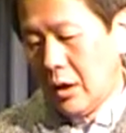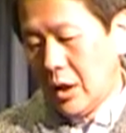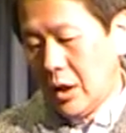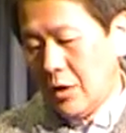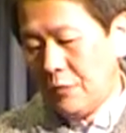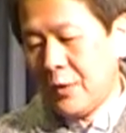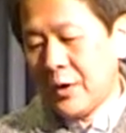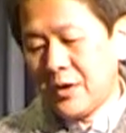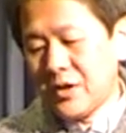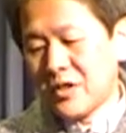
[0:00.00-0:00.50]

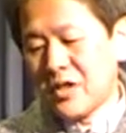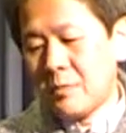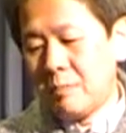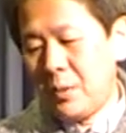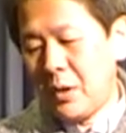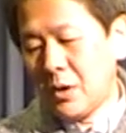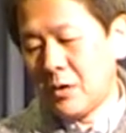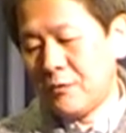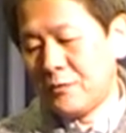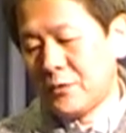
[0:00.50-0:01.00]
If I
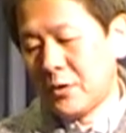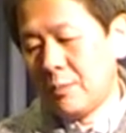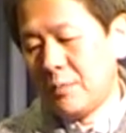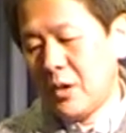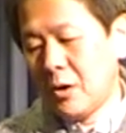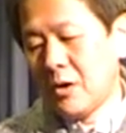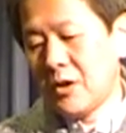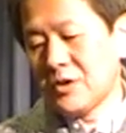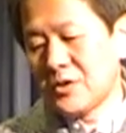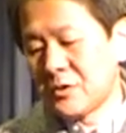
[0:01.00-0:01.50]
disappeared from
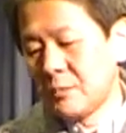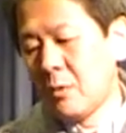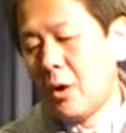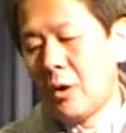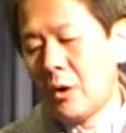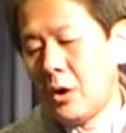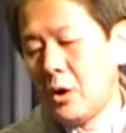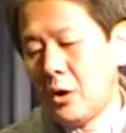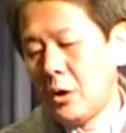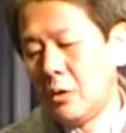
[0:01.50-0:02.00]
the earth
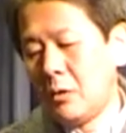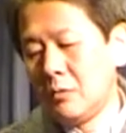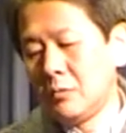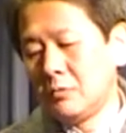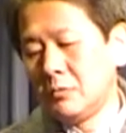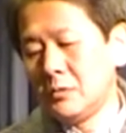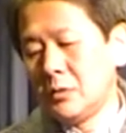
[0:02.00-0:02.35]
tomorrow,